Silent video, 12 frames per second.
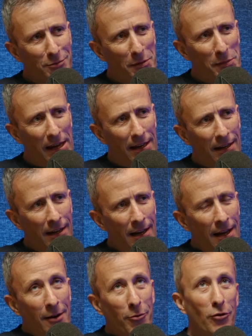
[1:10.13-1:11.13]
we met,
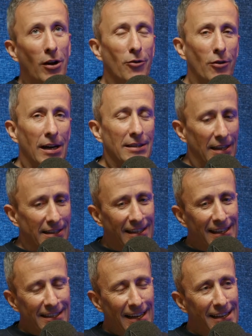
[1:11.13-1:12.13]
well, not a lot, it's an
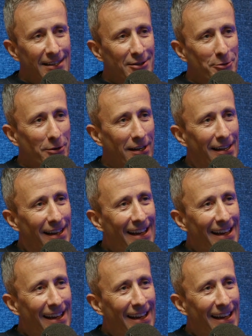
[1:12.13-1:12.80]
exciting story,